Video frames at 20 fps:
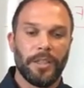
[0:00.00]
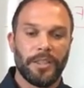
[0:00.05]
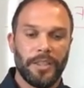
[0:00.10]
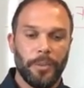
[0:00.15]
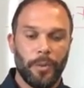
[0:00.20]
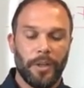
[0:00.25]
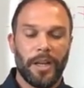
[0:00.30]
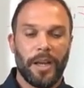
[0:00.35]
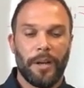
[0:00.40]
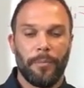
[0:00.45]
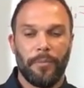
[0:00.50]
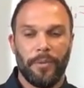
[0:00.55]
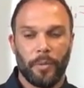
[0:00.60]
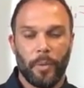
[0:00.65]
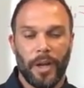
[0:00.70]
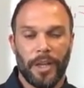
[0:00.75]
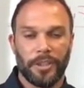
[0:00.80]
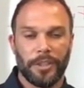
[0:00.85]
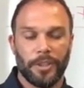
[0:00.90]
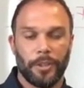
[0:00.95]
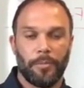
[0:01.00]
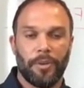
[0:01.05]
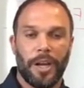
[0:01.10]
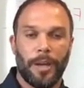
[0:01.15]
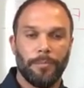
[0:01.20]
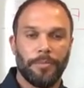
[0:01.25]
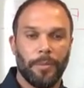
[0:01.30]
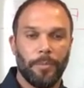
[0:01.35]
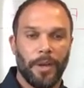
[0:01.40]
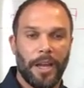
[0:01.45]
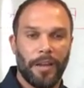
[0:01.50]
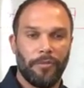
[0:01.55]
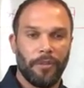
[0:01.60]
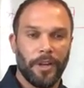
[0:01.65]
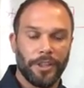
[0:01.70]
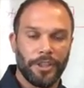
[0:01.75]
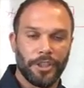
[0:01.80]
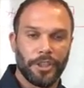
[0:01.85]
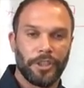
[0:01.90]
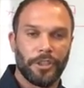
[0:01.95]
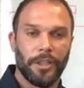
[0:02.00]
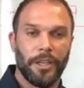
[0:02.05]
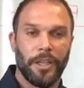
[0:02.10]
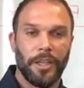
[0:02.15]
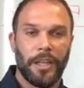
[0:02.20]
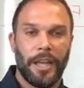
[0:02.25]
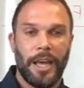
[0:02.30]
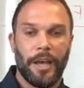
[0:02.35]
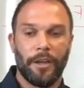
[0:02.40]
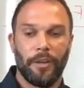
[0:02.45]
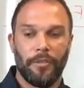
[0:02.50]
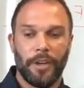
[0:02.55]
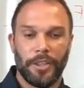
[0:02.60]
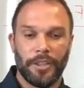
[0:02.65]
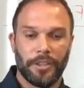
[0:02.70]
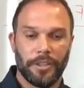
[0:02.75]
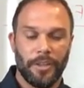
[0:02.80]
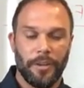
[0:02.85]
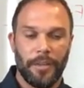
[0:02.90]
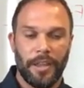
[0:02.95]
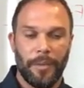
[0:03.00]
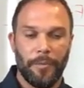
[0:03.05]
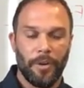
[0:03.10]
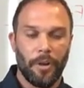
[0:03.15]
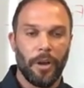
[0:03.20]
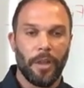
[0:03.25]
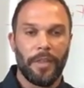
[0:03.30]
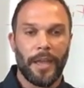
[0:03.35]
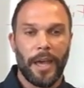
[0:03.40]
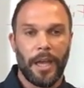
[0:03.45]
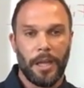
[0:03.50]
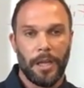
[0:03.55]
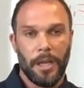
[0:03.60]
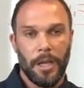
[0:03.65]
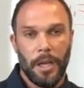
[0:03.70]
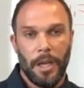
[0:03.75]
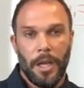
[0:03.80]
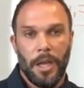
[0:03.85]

see what kind of questions or problems people have registering, and how to register them and all that.